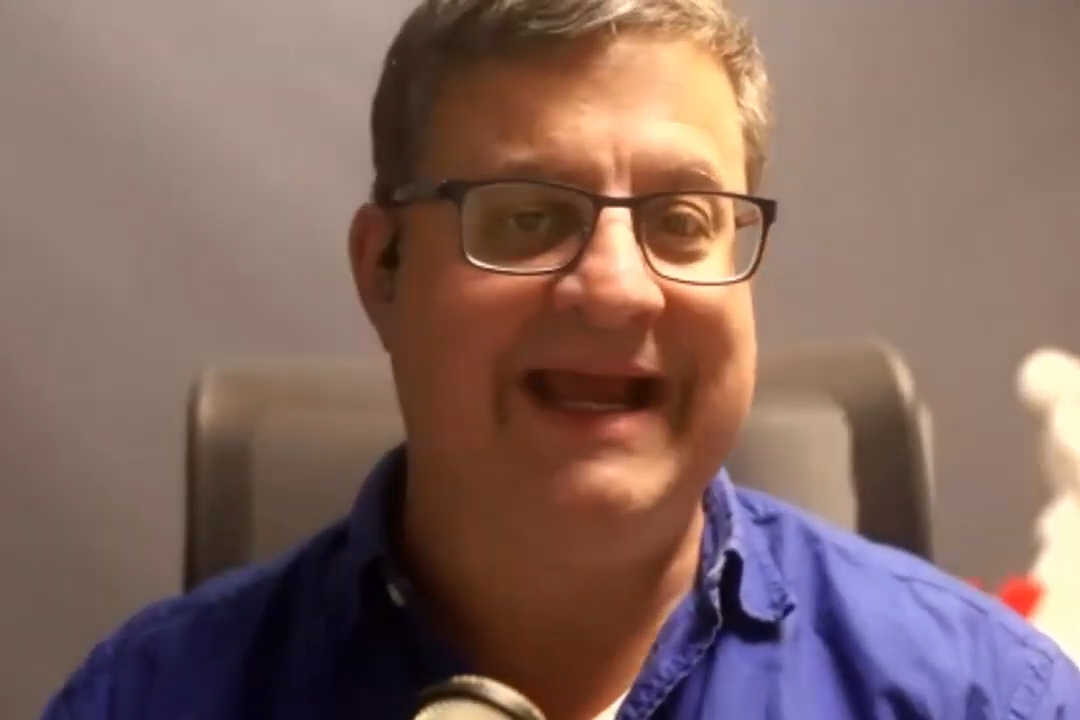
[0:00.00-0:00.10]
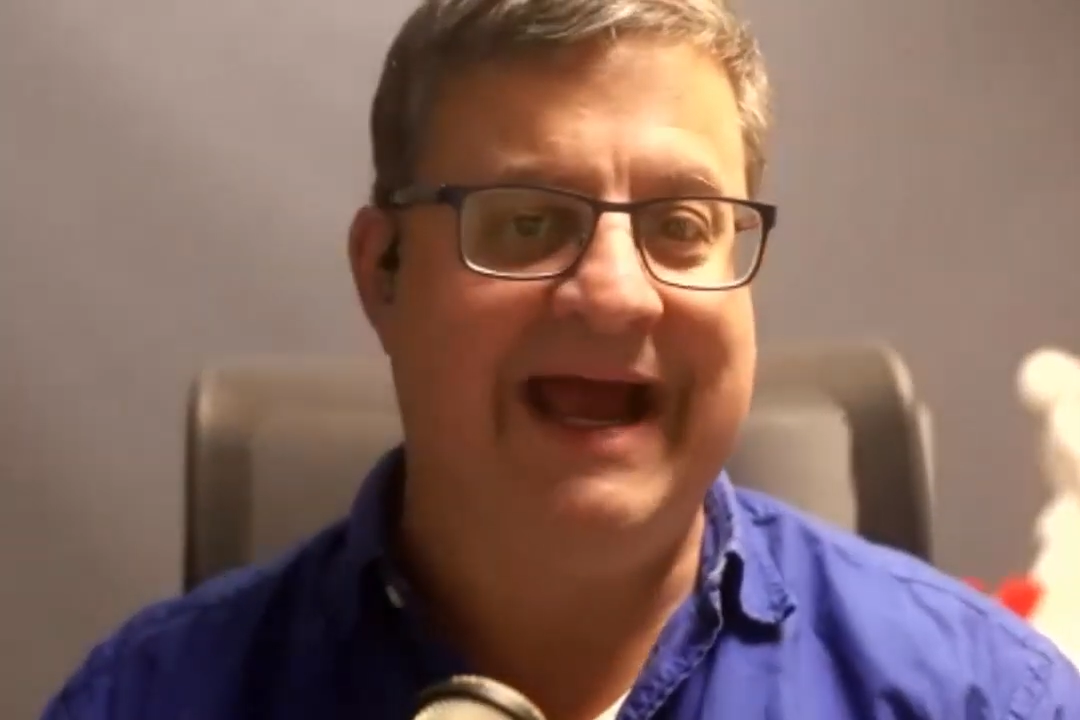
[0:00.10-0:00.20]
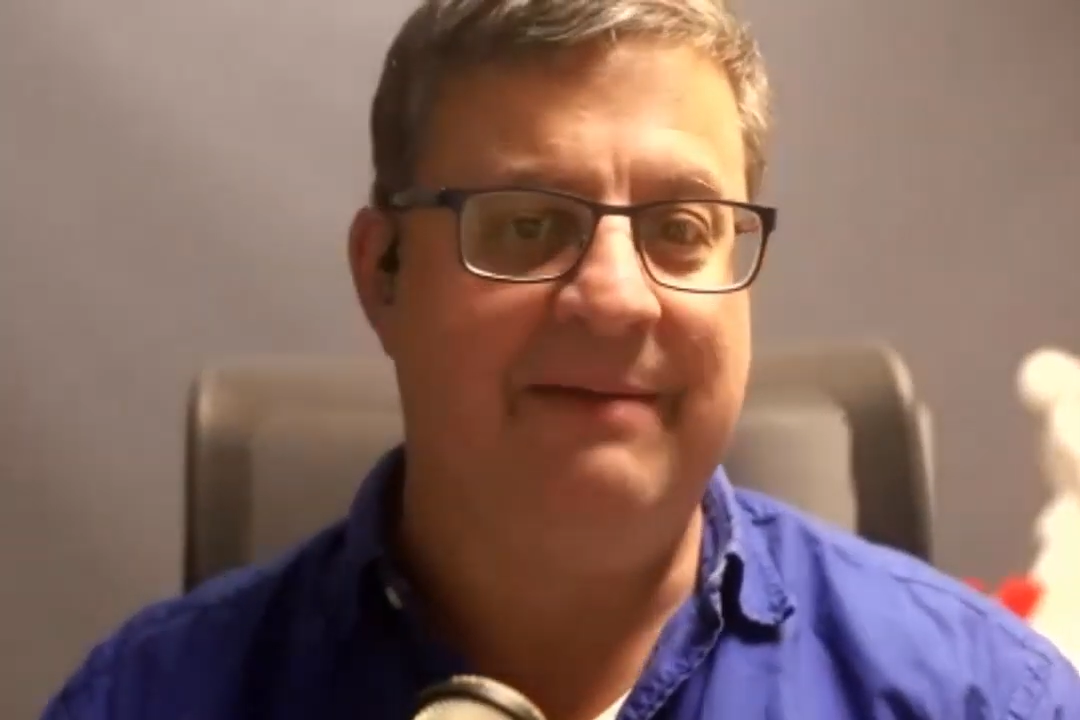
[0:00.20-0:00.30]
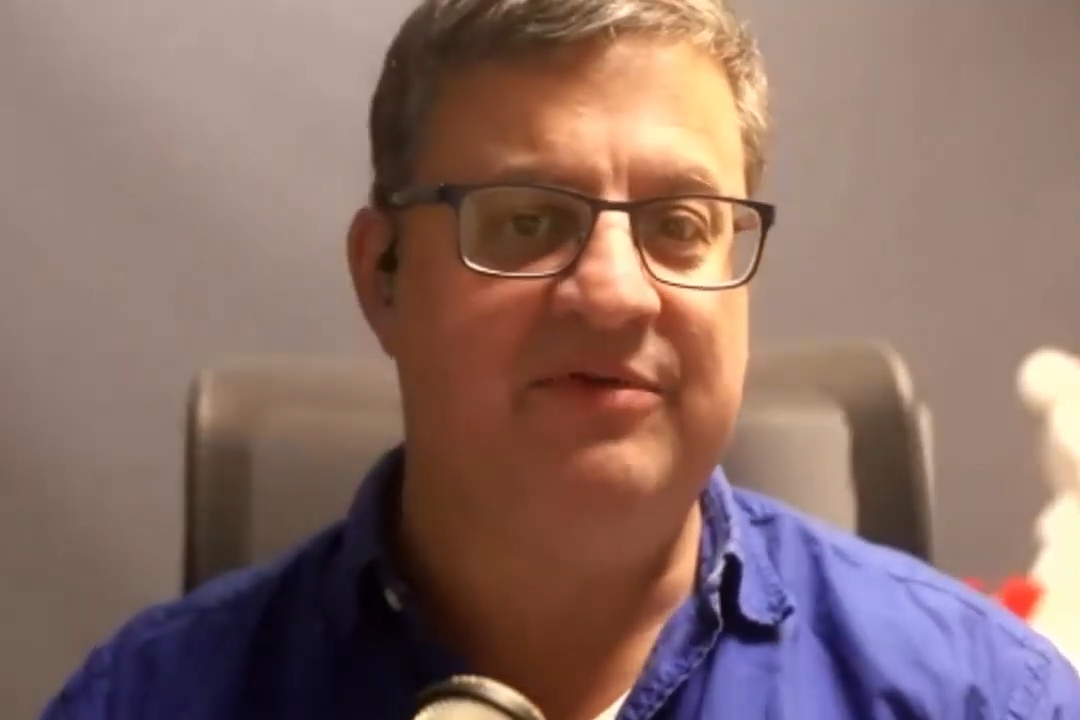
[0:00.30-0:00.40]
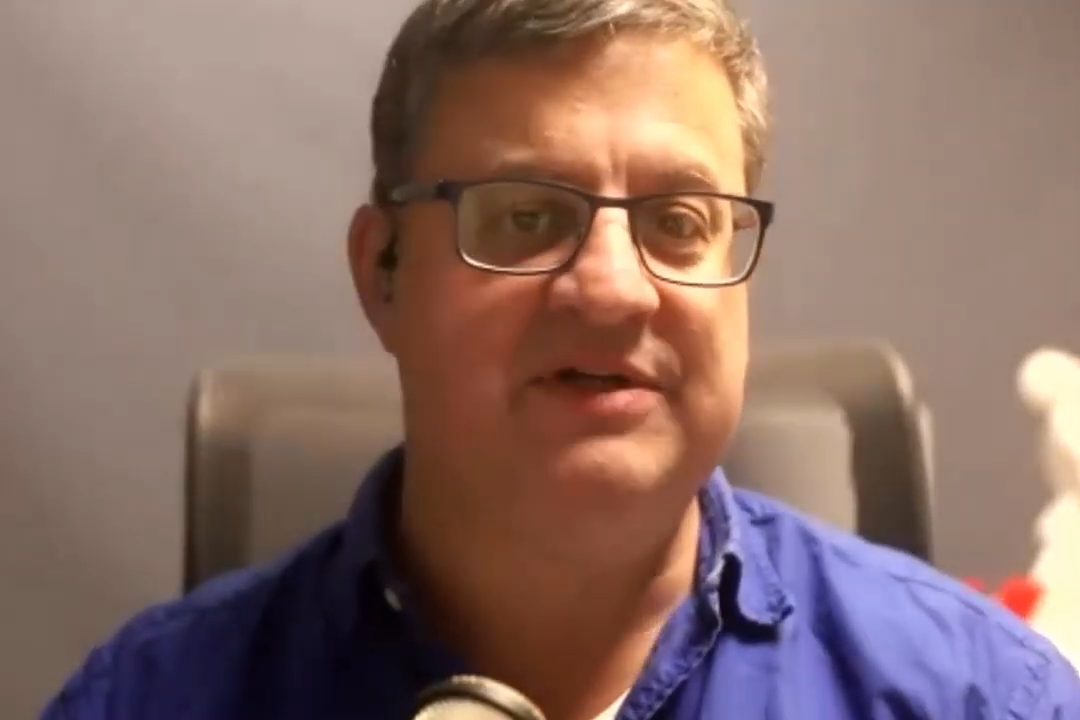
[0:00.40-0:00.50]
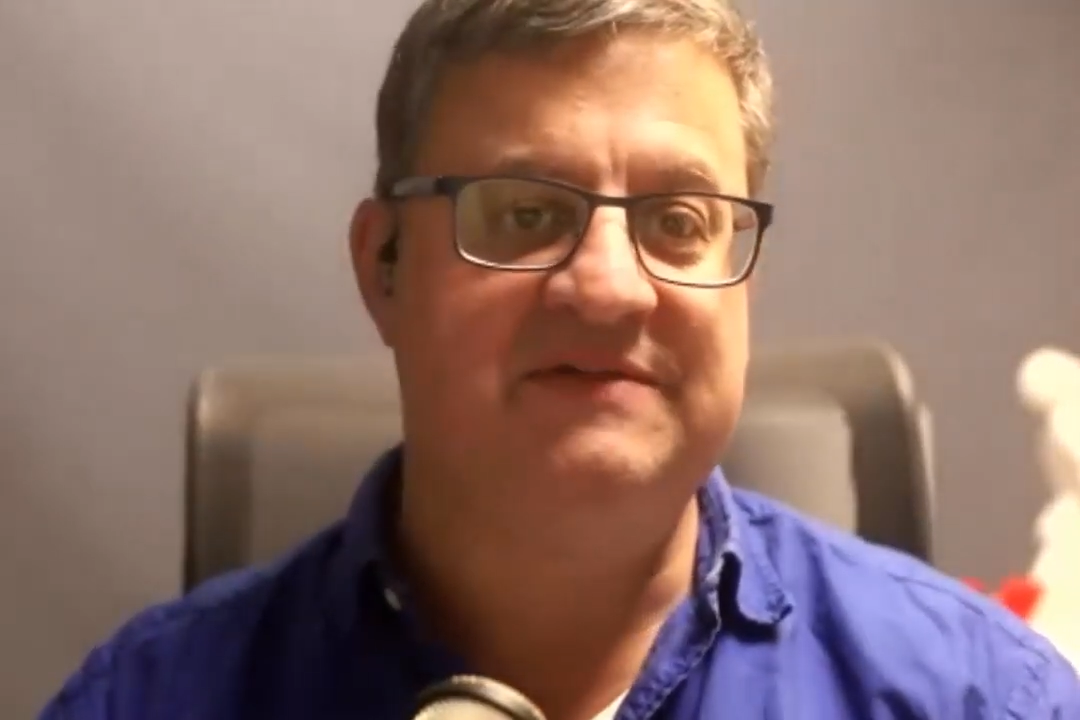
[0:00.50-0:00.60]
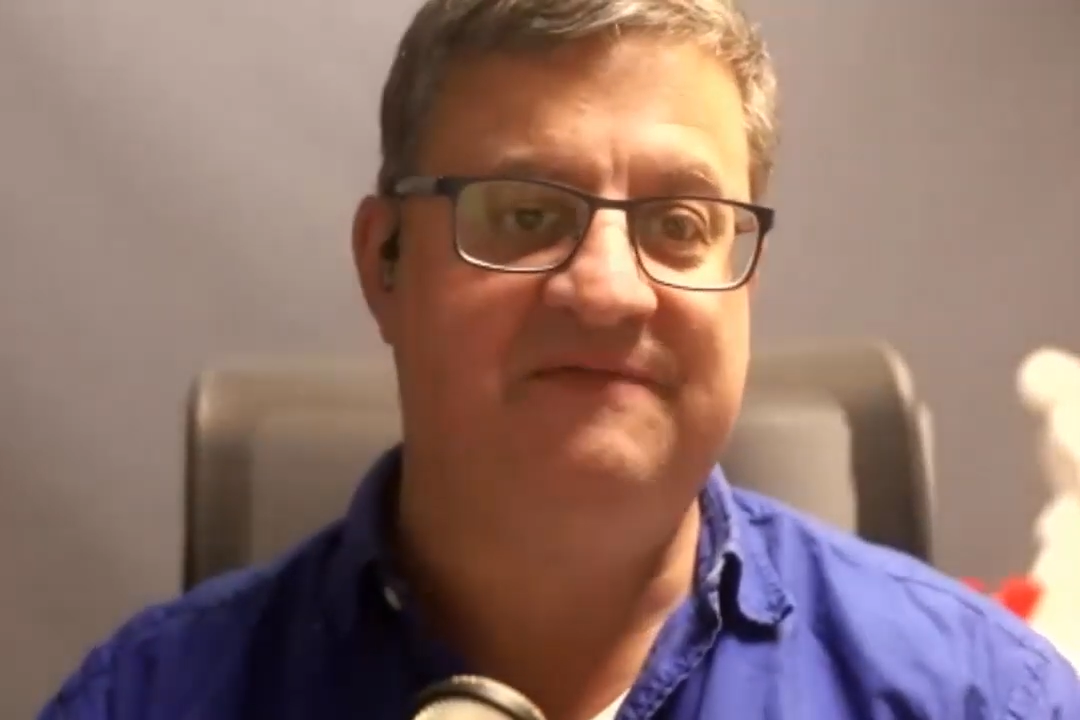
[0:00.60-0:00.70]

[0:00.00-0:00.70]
camera's